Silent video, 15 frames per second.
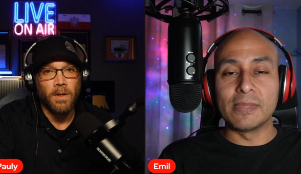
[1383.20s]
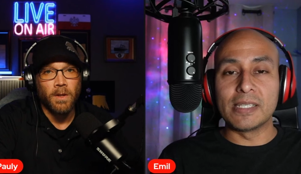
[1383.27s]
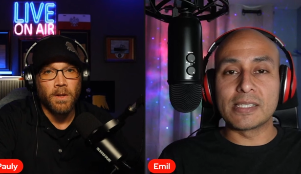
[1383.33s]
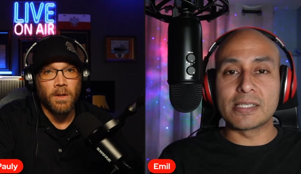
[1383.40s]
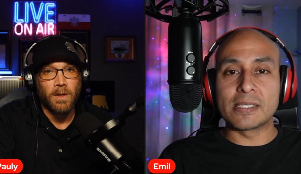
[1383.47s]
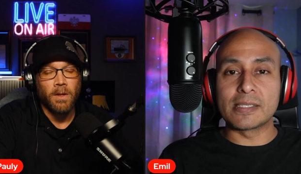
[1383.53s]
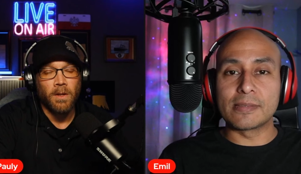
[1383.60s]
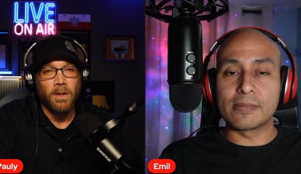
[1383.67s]

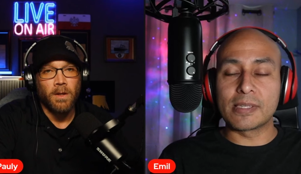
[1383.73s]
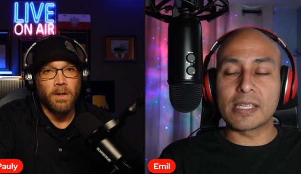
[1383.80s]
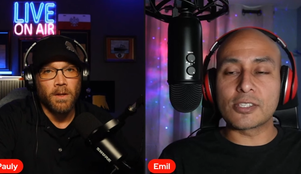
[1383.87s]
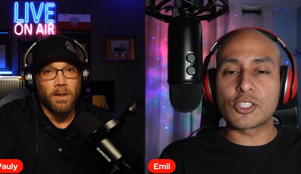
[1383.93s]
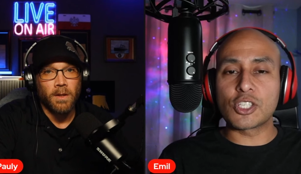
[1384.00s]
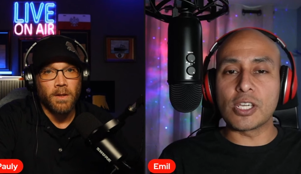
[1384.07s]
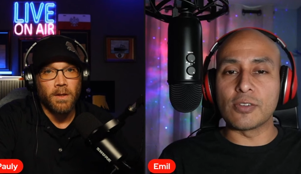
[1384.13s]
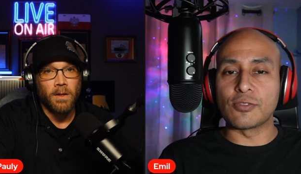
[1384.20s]
Speaker 1: it's
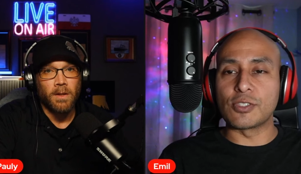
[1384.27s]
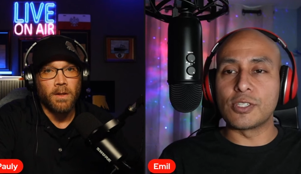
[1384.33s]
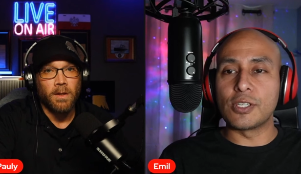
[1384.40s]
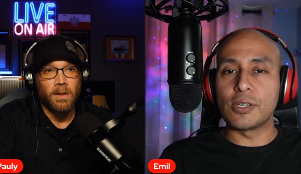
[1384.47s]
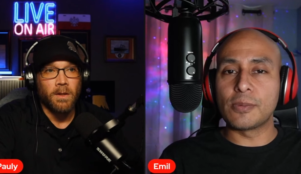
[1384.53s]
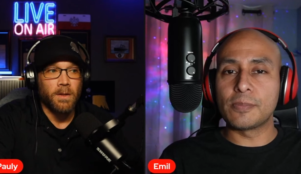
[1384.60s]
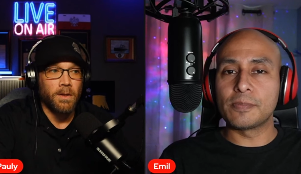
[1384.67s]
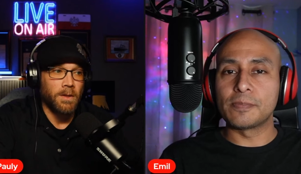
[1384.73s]
things shift, you
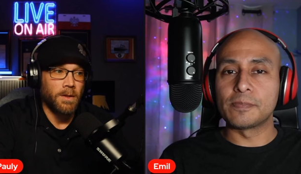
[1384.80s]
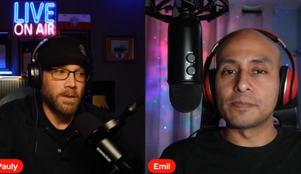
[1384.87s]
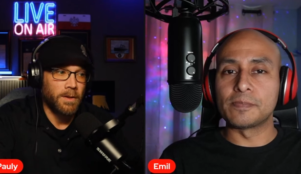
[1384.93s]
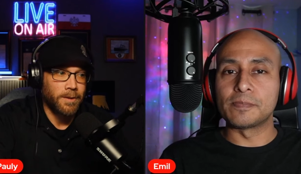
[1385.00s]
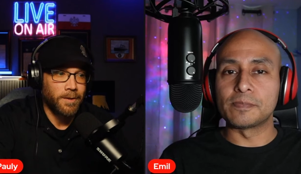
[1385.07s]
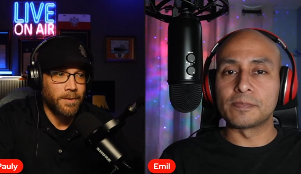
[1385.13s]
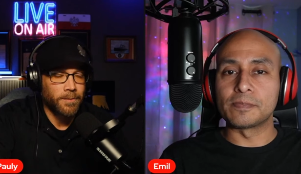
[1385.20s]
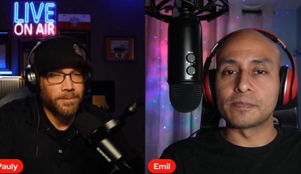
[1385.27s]
know.
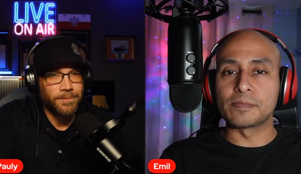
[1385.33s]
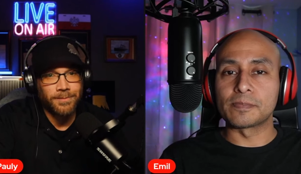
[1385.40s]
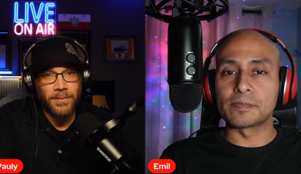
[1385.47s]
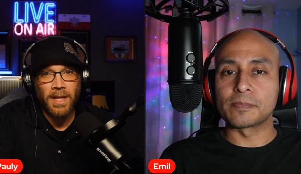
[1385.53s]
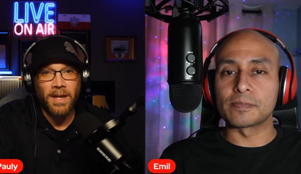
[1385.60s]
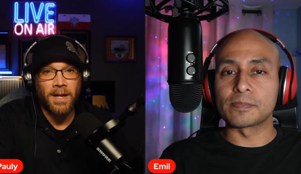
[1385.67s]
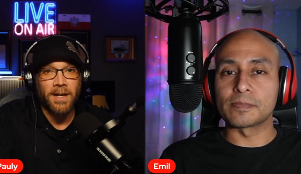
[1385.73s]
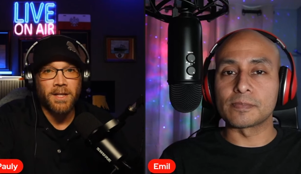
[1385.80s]

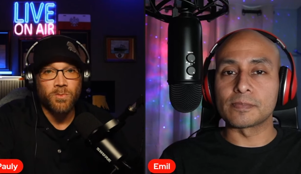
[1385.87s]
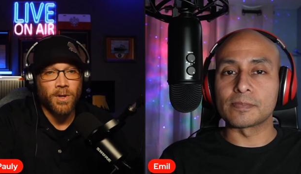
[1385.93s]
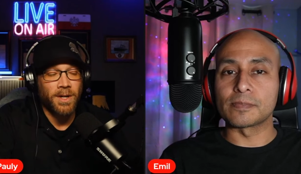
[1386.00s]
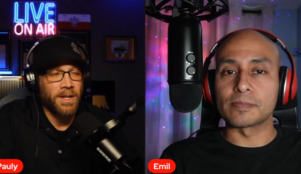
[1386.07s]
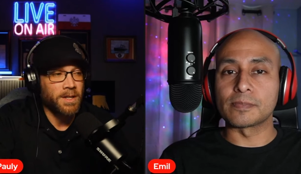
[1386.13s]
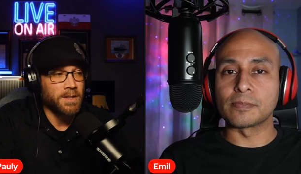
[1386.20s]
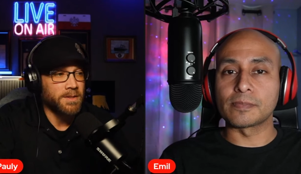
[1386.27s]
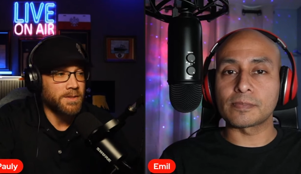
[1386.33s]
Speaker 2: And it is what it
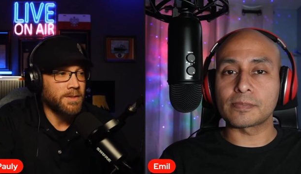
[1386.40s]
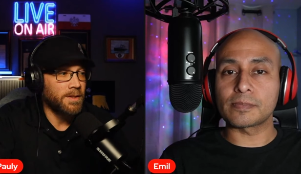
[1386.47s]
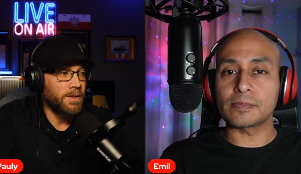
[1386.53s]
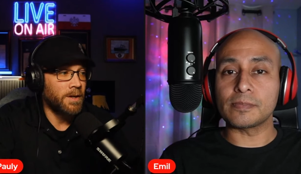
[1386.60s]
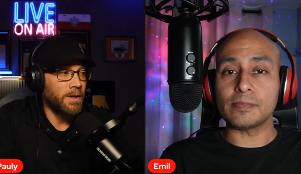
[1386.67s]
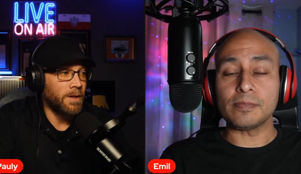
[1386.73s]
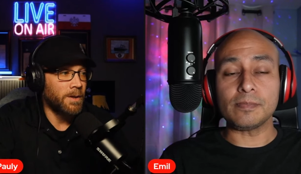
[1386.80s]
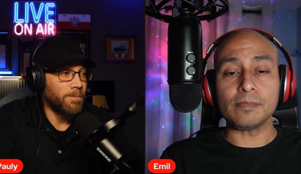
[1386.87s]
is.
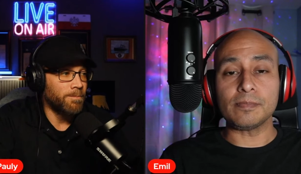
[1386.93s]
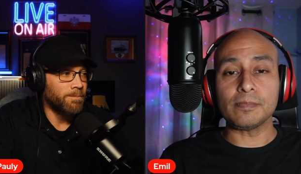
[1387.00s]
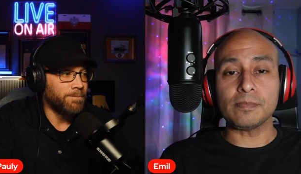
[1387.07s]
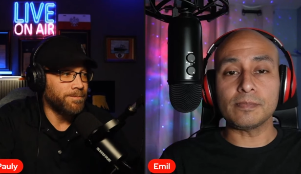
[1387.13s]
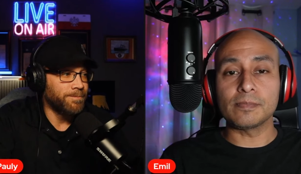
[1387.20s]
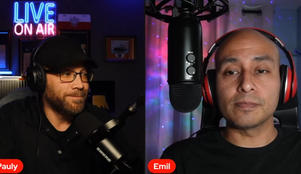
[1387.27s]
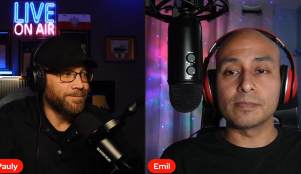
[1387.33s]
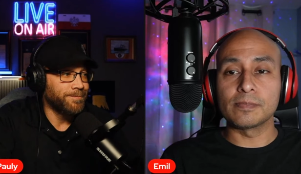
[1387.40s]
Um,
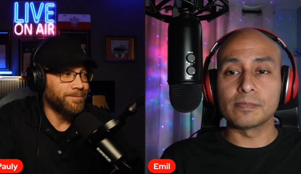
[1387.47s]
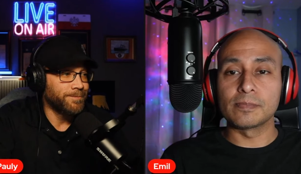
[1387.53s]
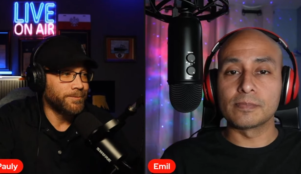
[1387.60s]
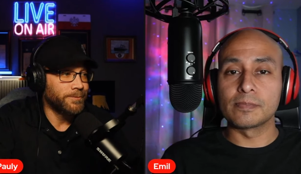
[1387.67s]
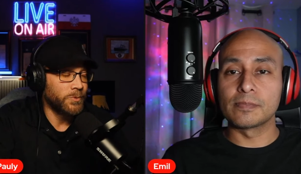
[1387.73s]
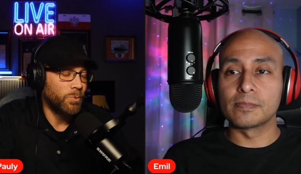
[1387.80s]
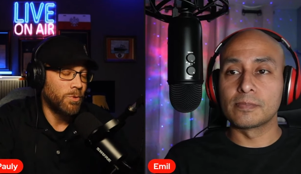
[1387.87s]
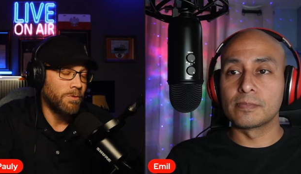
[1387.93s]

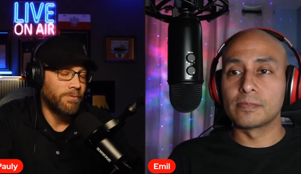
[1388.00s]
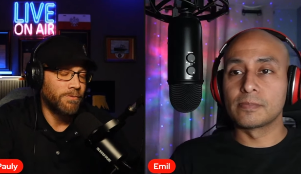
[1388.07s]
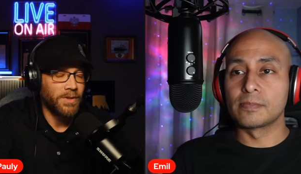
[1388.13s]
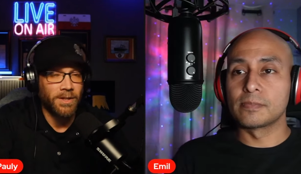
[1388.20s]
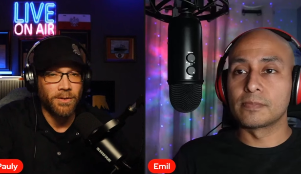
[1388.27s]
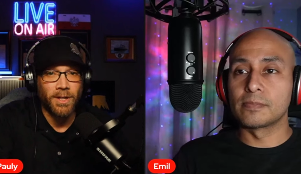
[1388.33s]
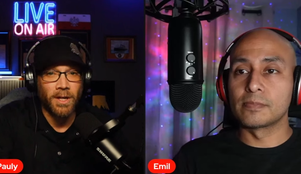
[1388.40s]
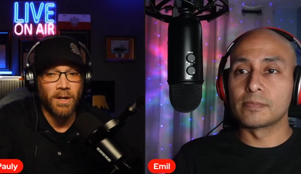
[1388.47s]
we'll
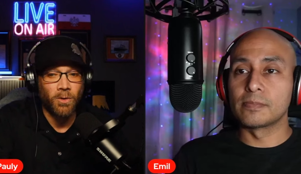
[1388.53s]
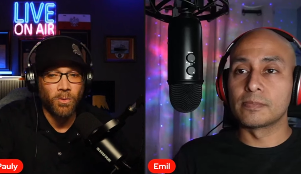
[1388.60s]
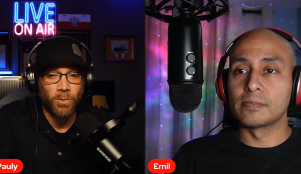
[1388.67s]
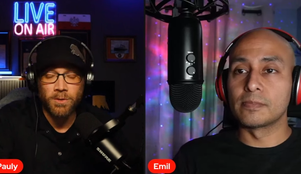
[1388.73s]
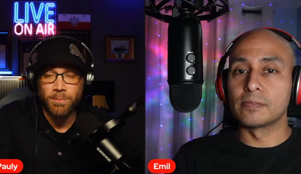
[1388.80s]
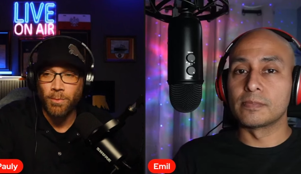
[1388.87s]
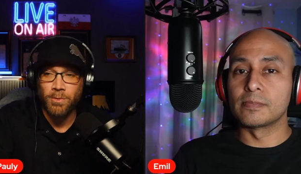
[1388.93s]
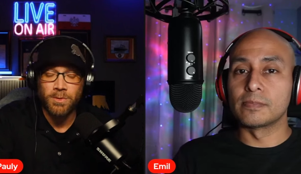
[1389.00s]
figure it out. We're
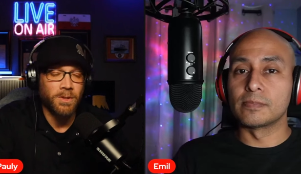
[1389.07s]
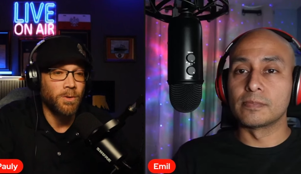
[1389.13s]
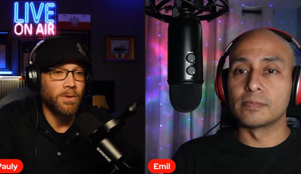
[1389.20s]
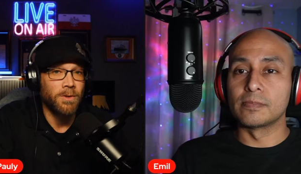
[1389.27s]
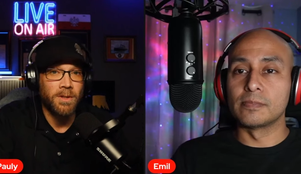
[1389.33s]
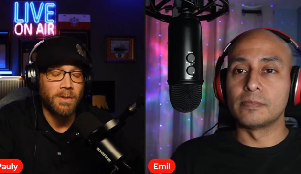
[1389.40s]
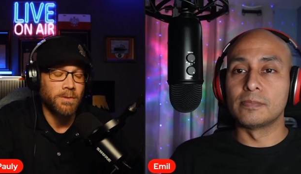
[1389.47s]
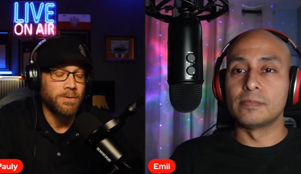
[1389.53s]
supposed to go to
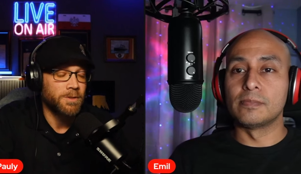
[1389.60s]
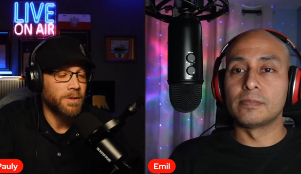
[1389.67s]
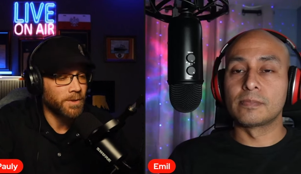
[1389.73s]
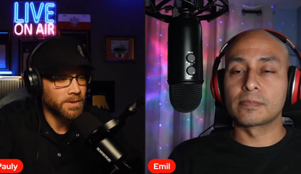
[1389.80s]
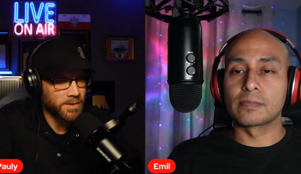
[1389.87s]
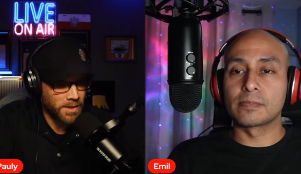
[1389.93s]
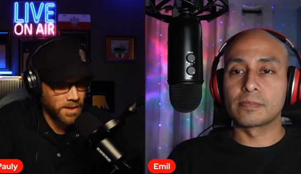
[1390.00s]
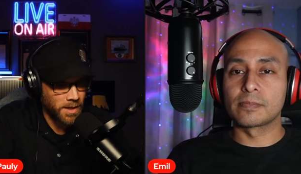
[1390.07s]
the dealership
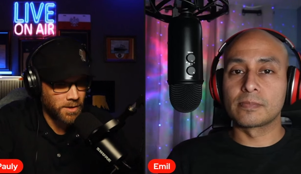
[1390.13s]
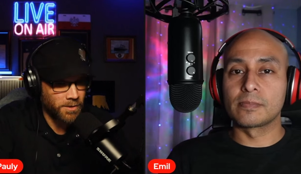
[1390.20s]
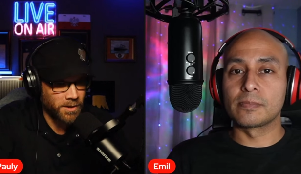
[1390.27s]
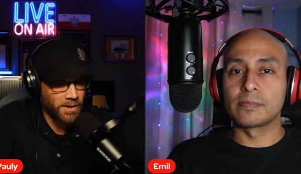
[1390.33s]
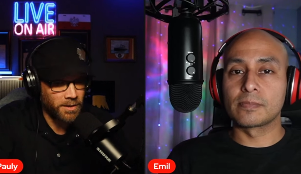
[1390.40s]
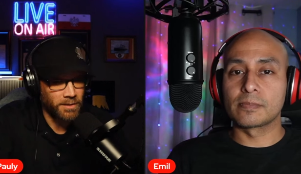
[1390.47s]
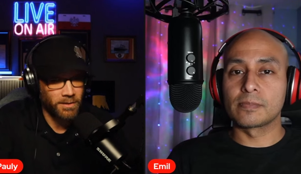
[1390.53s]
on Saturday,